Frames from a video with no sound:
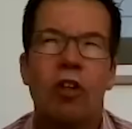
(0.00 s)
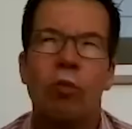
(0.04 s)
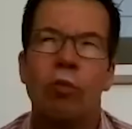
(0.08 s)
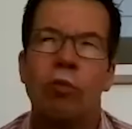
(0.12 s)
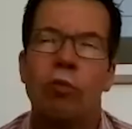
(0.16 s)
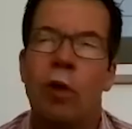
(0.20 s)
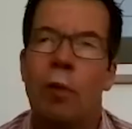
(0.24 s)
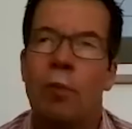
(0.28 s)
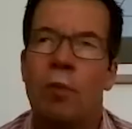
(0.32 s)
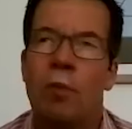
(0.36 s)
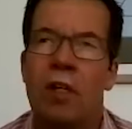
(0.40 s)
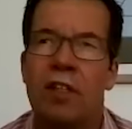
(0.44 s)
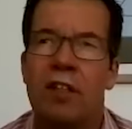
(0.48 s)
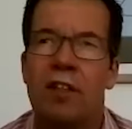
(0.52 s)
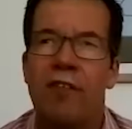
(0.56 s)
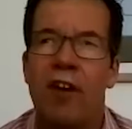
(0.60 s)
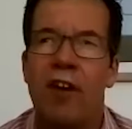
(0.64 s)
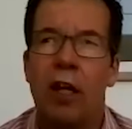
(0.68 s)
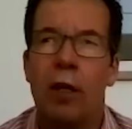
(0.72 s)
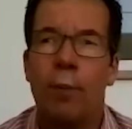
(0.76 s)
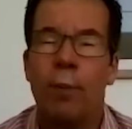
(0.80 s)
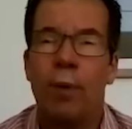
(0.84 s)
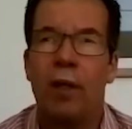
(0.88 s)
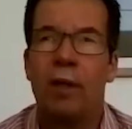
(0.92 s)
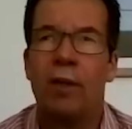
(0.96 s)
when we're
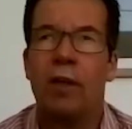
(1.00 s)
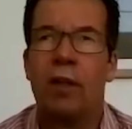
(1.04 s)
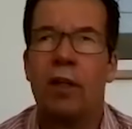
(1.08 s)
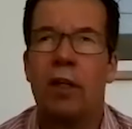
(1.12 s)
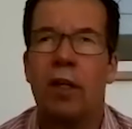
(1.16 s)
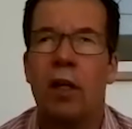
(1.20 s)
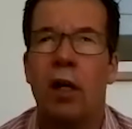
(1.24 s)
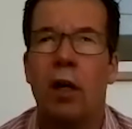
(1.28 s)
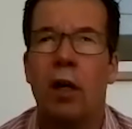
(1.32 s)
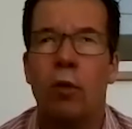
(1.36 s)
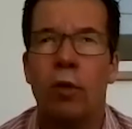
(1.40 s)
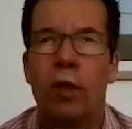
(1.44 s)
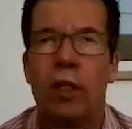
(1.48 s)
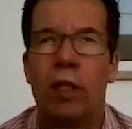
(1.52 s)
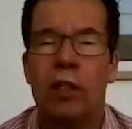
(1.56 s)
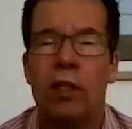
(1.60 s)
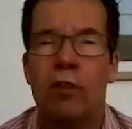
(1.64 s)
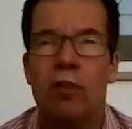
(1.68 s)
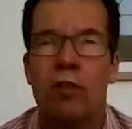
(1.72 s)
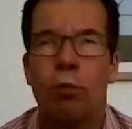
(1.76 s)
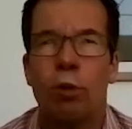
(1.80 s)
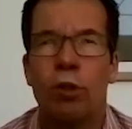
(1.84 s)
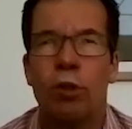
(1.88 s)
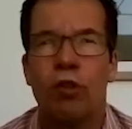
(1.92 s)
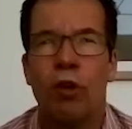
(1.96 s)
developing the car,
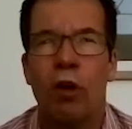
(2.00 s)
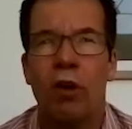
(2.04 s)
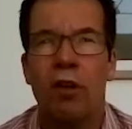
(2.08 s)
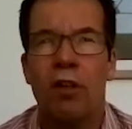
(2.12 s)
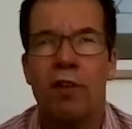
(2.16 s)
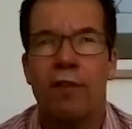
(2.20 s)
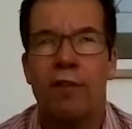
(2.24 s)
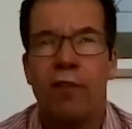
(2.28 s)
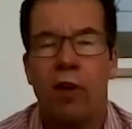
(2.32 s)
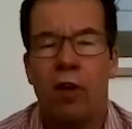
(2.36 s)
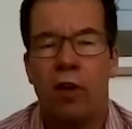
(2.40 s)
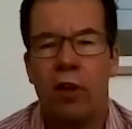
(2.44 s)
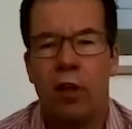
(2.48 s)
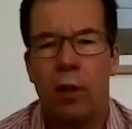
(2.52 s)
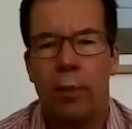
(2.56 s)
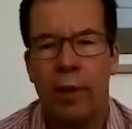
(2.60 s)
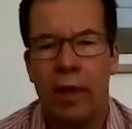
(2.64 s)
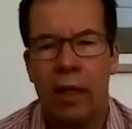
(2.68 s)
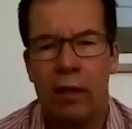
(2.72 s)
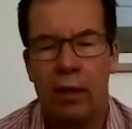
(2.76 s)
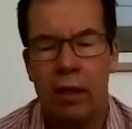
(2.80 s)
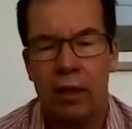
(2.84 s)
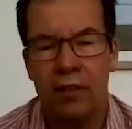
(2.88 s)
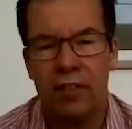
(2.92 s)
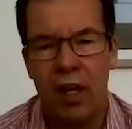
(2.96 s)
we're trying to find
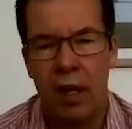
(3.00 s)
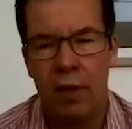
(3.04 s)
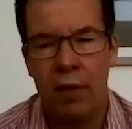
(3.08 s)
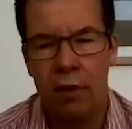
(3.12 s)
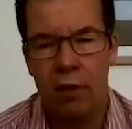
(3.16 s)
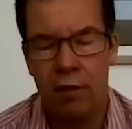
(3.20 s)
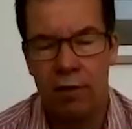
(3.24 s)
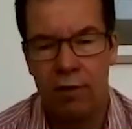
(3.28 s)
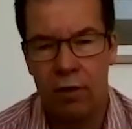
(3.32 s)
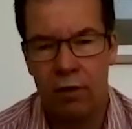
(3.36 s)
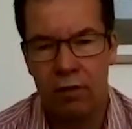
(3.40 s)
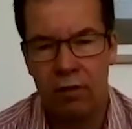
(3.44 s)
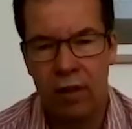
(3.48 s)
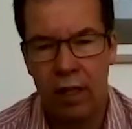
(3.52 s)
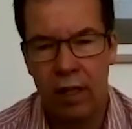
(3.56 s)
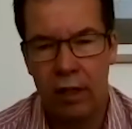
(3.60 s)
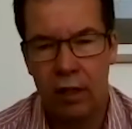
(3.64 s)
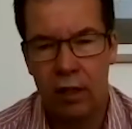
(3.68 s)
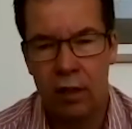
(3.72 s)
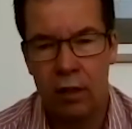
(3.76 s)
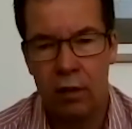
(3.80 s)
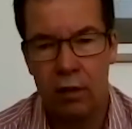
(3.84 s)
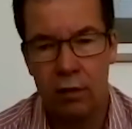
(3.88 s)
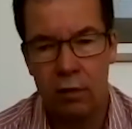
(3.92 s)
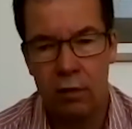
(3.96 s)
about a tenth of a
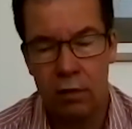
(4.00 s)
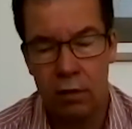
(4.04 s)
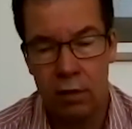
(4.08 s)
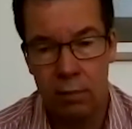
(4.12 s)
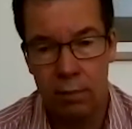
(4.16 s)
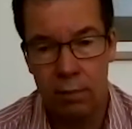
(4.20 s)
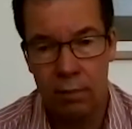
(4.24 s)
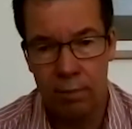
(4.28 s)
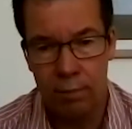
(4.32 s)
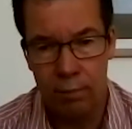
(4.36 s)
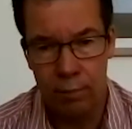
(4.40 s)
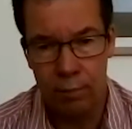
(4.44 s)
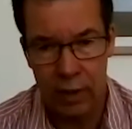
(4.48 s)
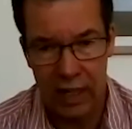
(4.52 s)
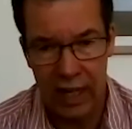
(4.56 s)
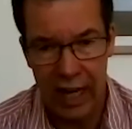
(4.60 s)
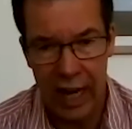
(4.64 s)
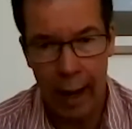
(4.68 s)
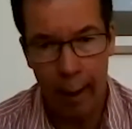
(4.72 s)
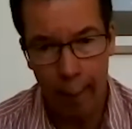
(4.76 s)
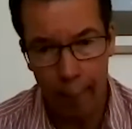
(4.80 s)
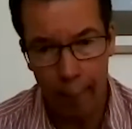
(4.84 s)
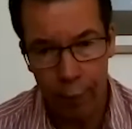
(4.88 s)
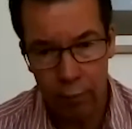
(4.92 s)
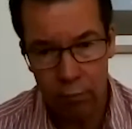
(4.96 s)
second per
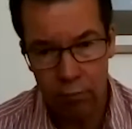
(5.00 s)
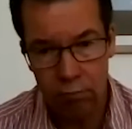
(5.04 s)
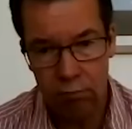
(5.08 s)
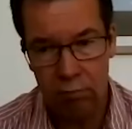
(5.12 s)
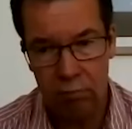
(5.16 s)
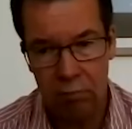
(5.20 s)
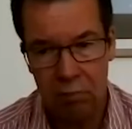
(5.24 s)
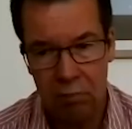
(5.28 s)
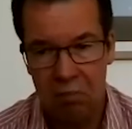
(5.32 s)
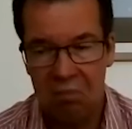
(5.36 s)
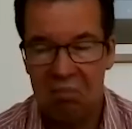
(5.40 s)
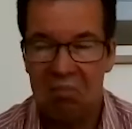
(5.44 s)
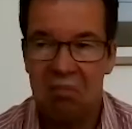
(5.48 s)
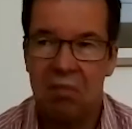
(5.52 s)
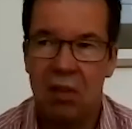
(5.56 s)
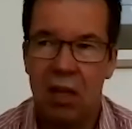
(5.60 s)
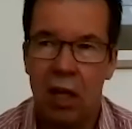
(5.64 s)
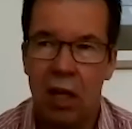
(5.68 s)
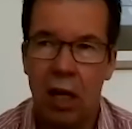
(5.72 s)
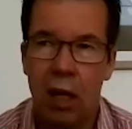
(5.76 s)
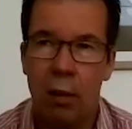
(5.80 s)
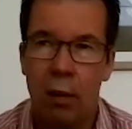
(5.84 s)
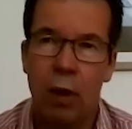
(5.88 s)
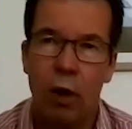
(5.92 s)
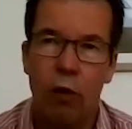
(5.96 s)
lap,
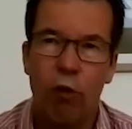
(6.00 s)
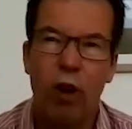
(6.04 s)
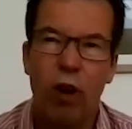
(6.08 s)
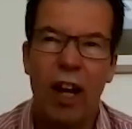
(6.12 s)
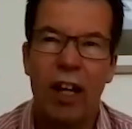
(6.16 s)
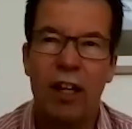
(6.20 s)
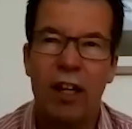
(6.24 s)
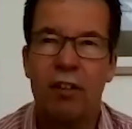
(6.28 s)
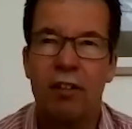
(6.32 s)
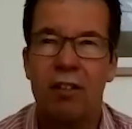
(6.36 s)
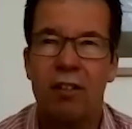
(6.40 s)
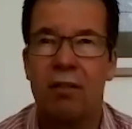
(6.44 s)
a race.